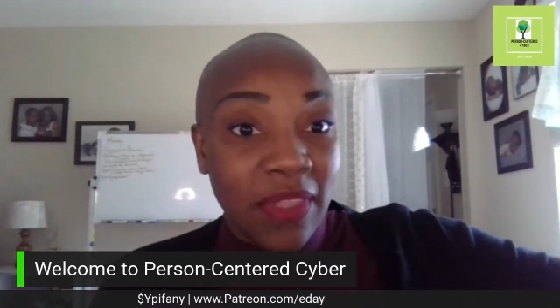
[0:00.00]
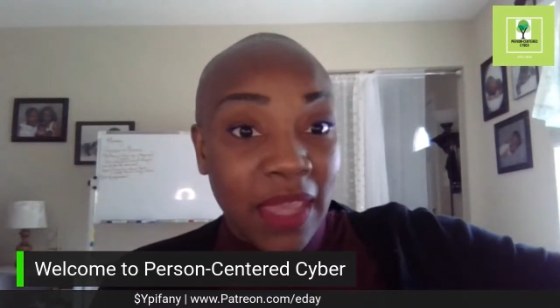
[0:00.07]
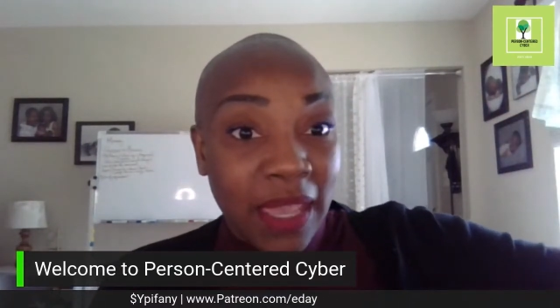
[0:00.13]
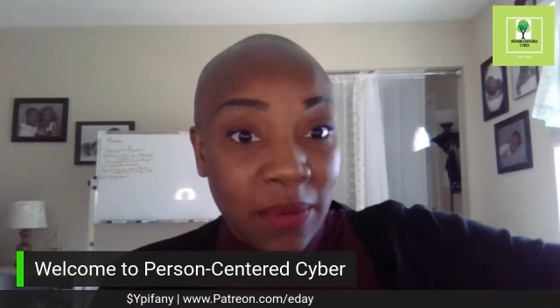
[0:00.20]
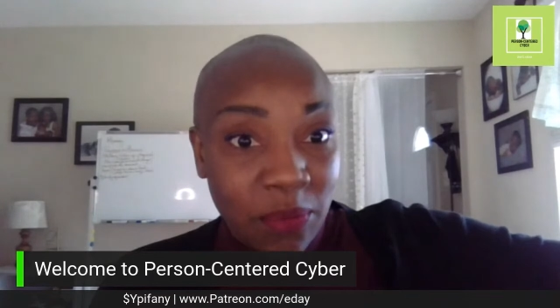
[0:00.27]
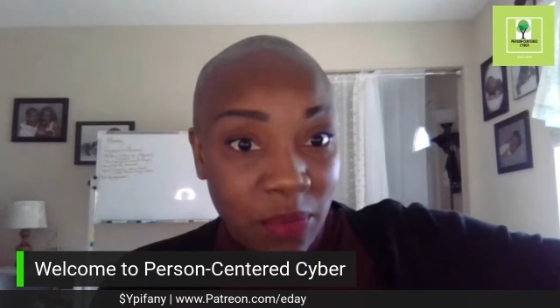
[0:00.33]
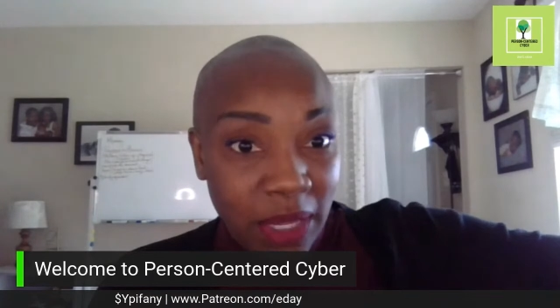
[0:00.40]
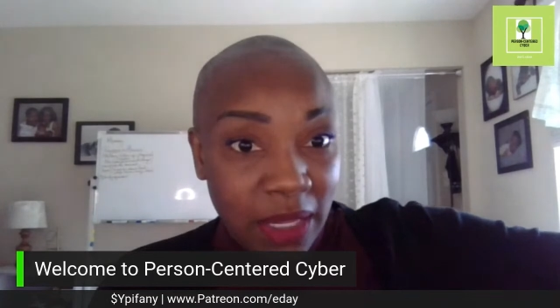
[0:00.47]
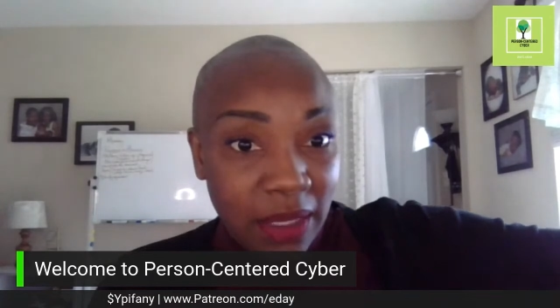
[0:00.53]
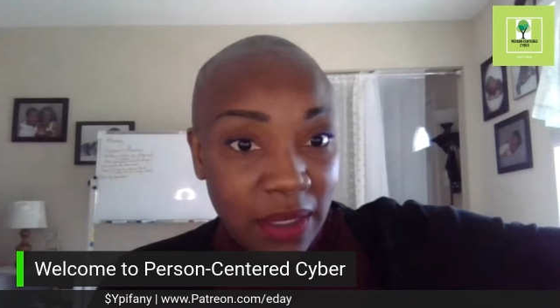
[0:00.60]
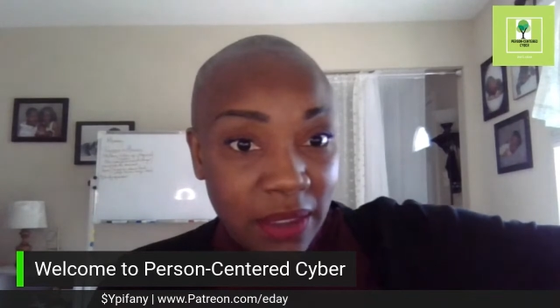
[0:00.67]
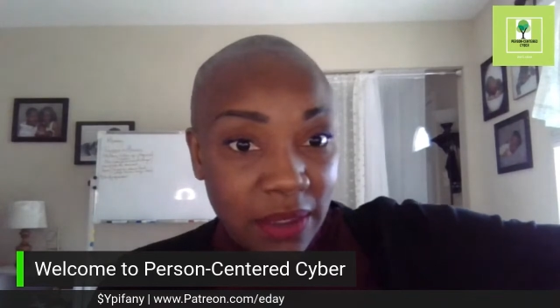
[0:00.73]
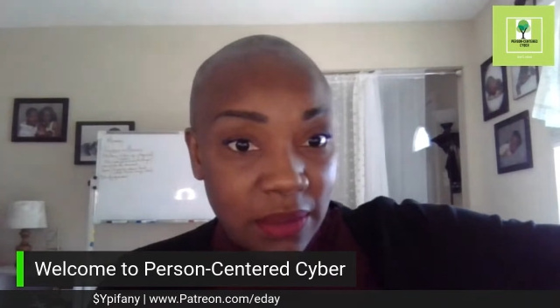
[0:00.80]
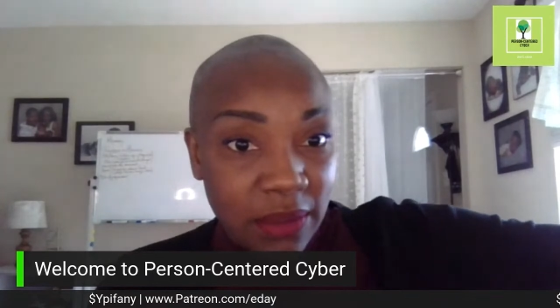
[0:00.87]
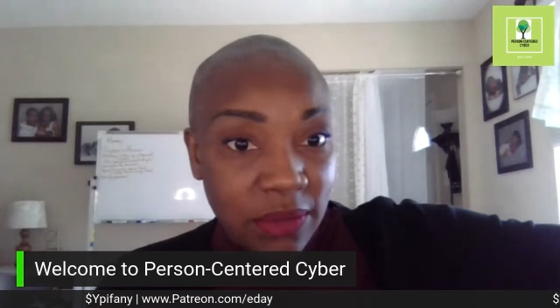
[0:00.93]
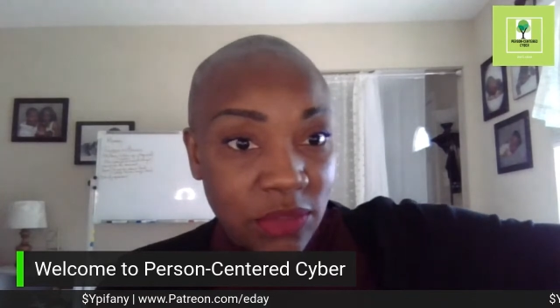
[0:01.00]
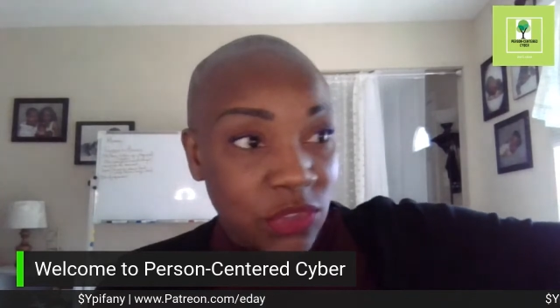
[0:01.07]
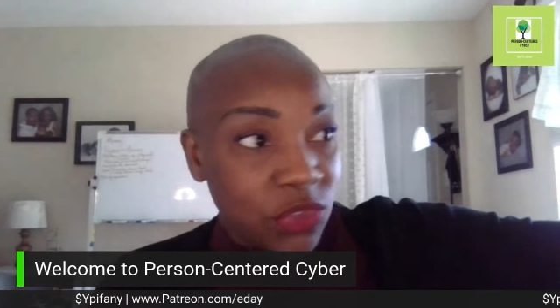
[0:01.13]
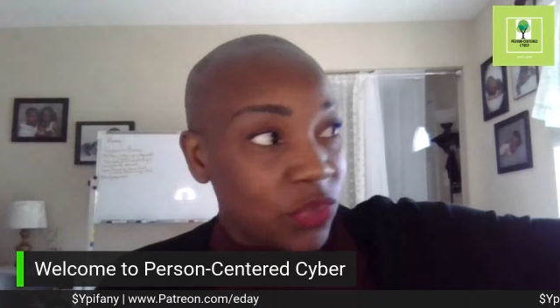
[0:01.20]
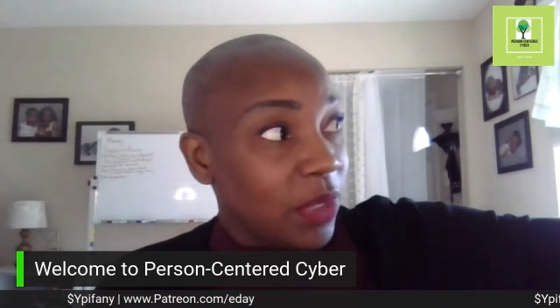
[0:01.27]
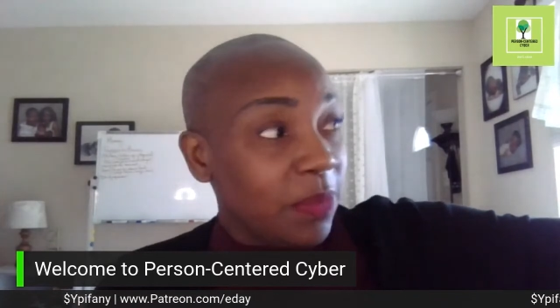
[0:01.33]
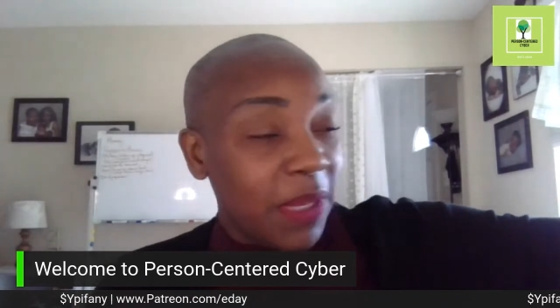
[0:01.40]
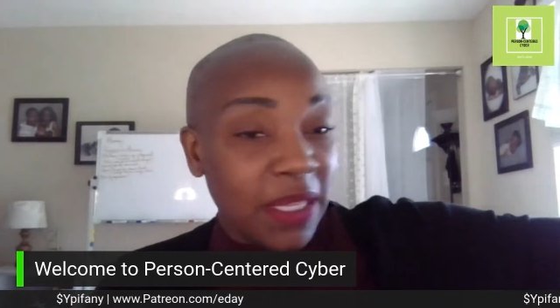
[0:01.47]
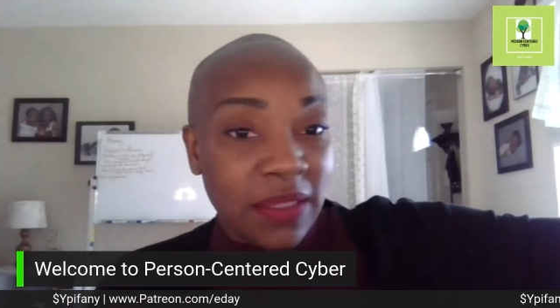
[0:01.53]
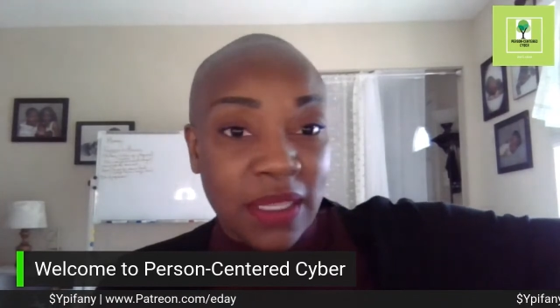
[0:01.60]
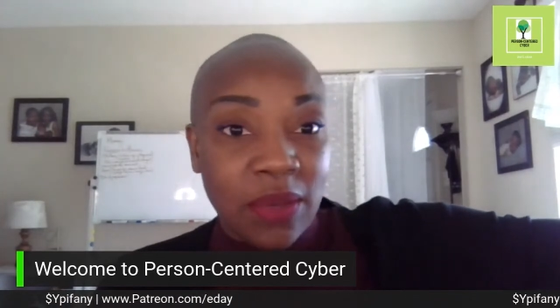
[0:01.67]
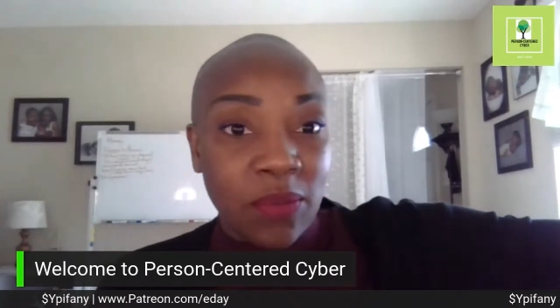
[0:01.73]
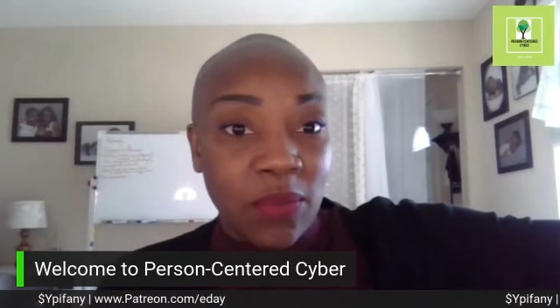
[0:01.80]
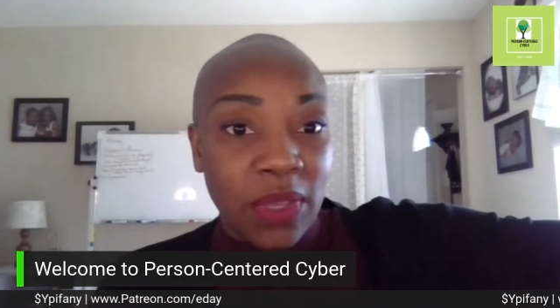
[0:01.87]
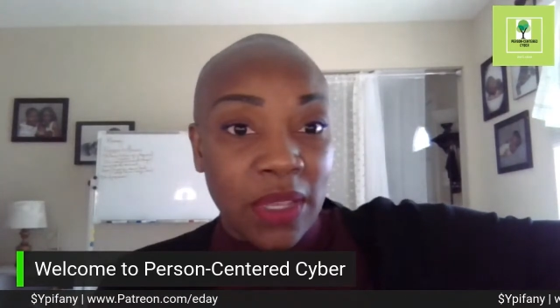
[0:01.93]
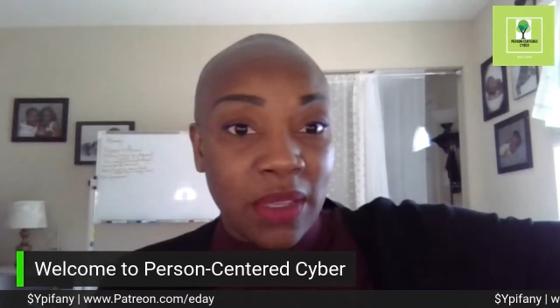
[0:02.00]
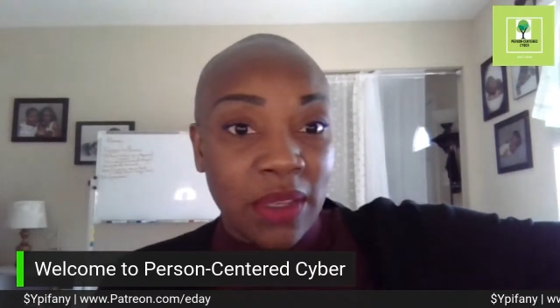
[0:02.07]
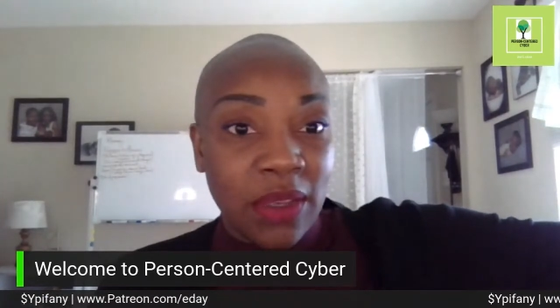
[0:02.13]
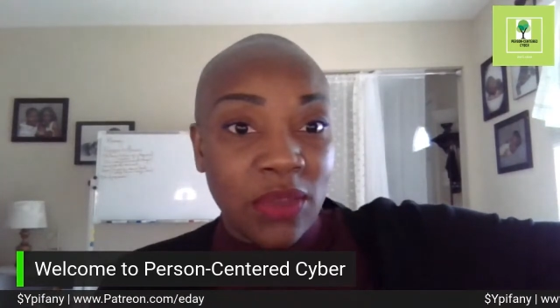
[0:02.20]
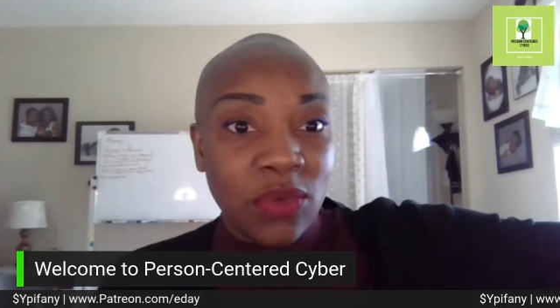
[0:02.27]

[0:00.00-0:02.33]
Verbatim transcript: that way, straight back that way,